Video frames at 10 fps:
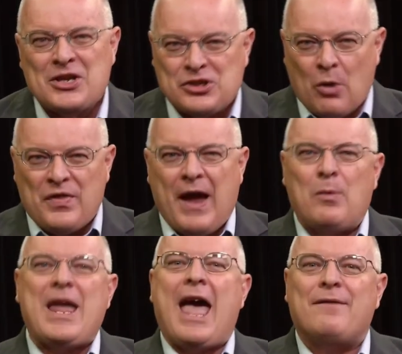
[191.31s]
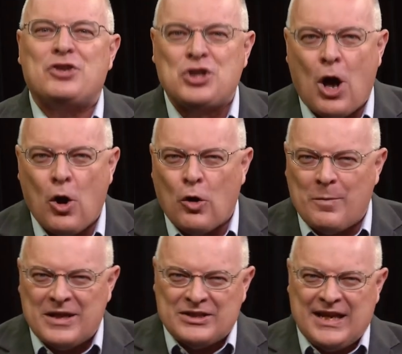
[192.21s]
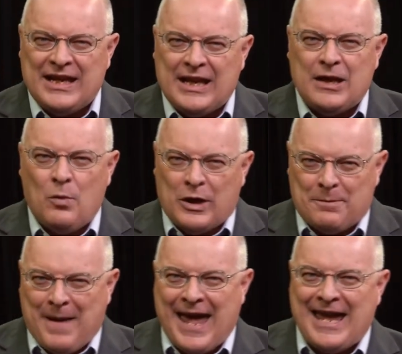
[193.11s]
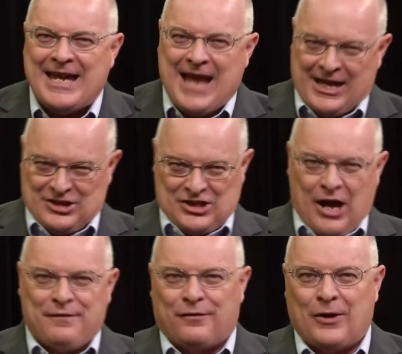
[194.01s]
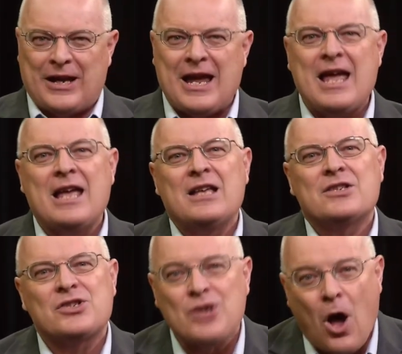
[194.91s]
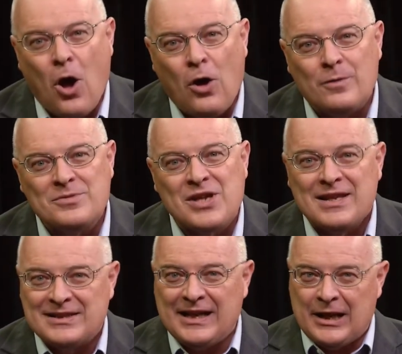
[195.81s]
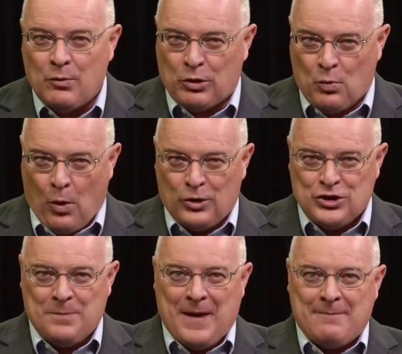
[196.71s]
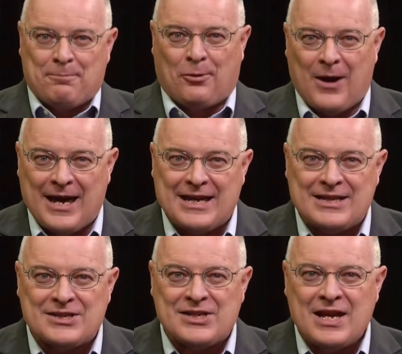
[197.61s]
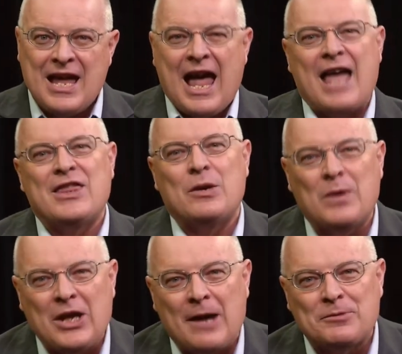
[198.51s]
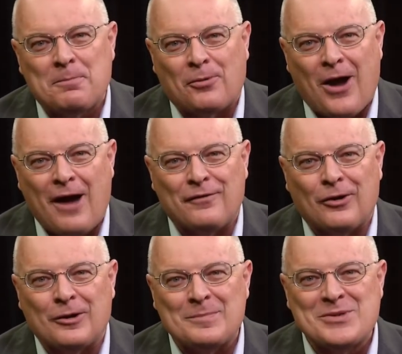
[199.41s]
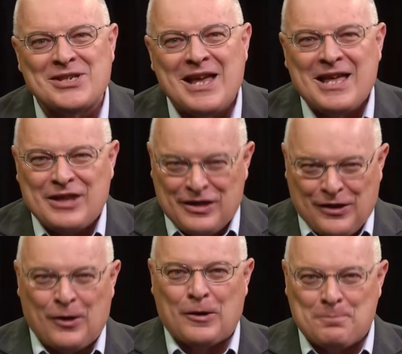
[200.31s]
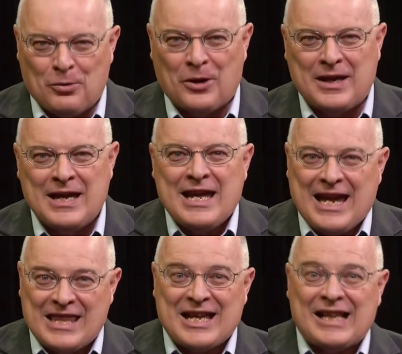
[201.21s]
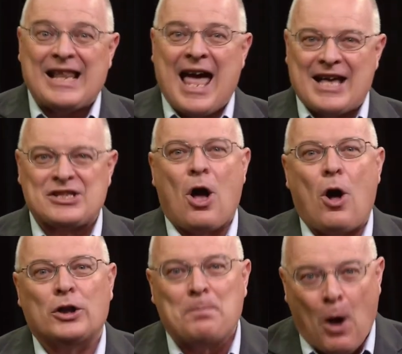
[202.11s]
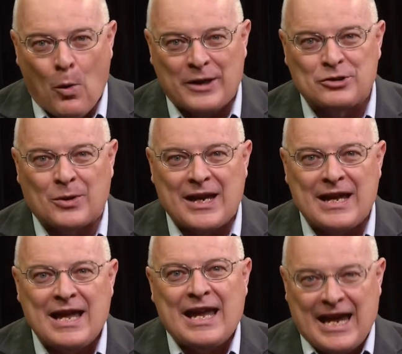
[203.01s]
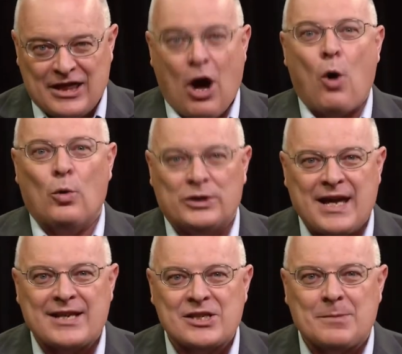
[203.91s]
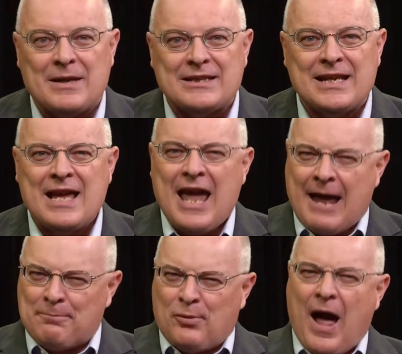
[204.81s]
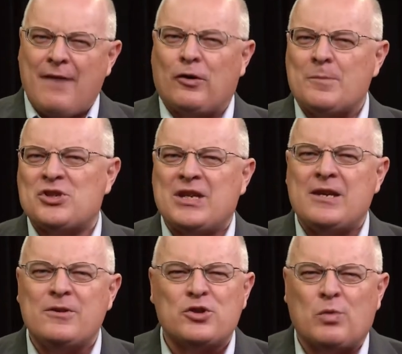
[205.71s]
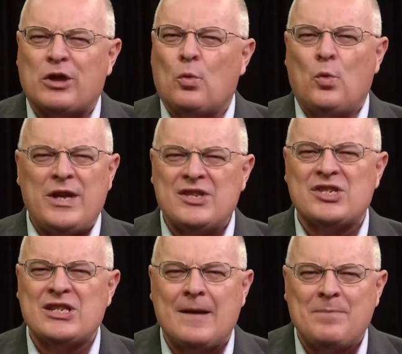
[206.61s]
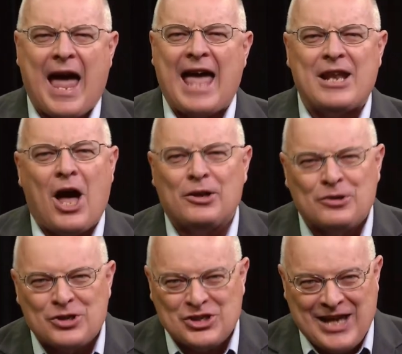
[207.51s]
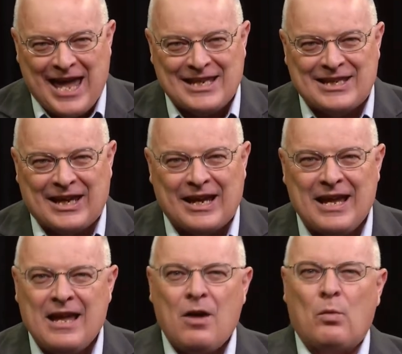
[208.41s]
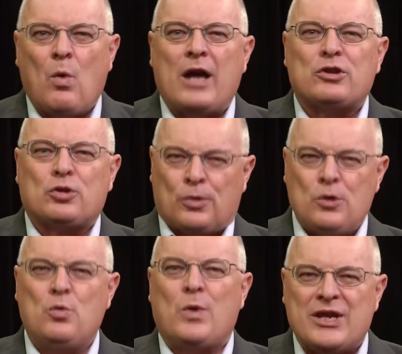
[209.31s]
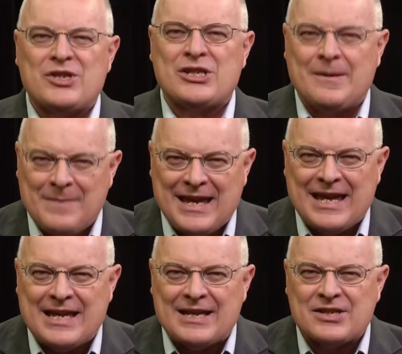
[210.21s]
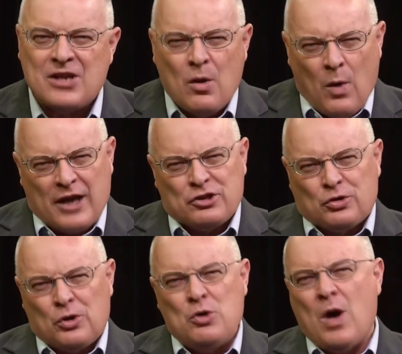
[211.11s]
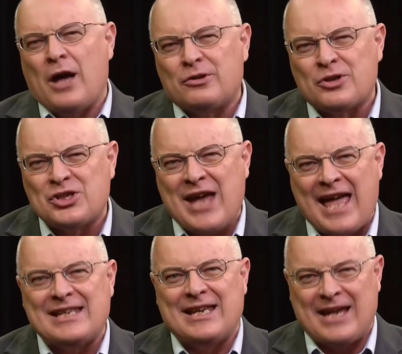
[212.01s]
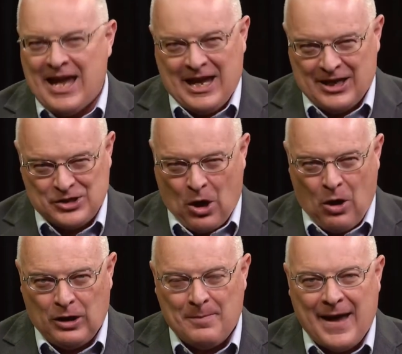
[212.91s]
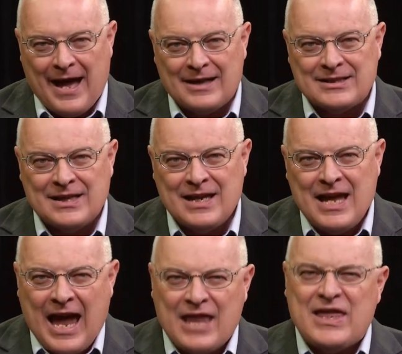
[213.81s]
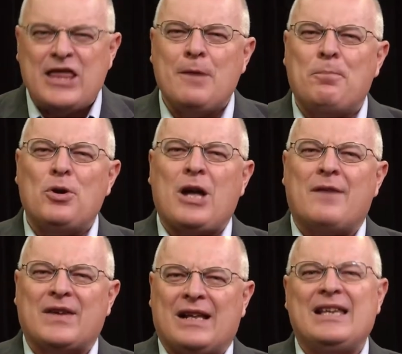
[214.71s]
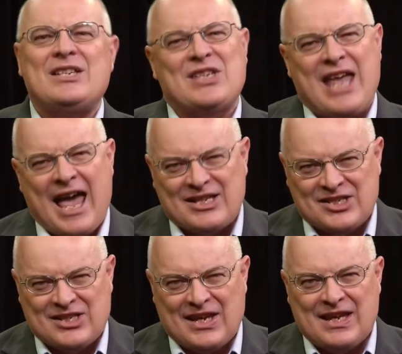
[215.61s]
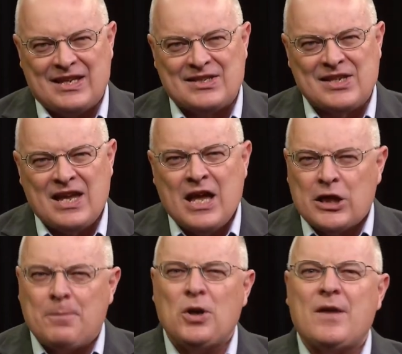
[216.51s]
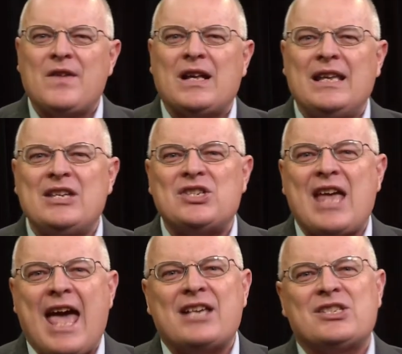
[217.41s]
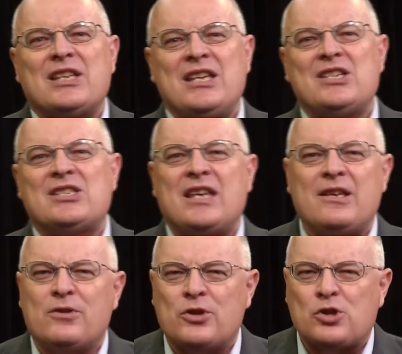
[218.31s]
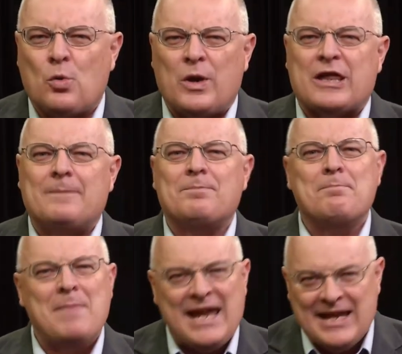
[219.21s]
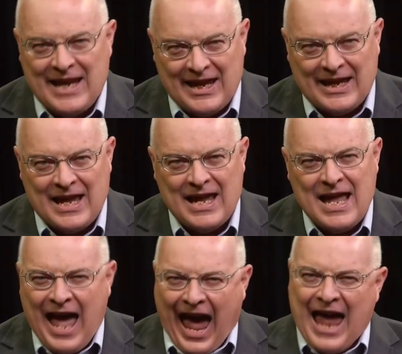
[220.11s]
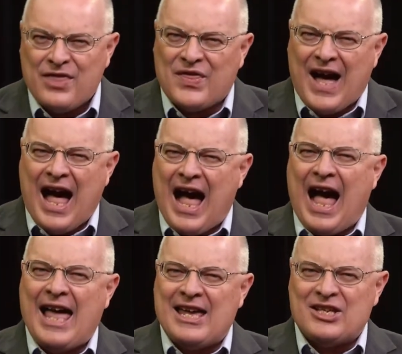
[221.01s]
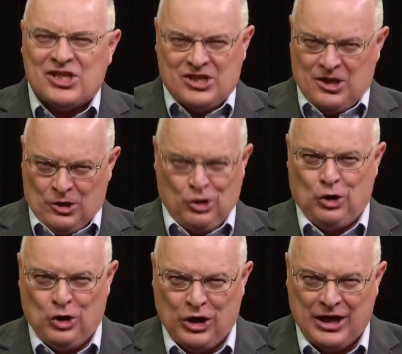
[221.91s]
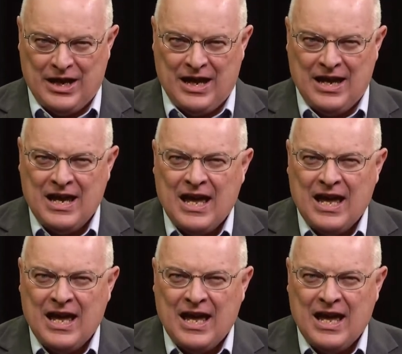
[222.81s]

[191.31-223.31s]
So there we have Job dealing with pain and suffering, Psalms dealing with worship and praise, and then we come to Proverbs, the third book in the class called Poetry in the Old Testament. And Proverbs deals with wisdom and understanding, what true wisdom is, what true understanding is all about. And then the book of Ecclesiastes. The book of Ecclesiastes deals with meaning and the highest good.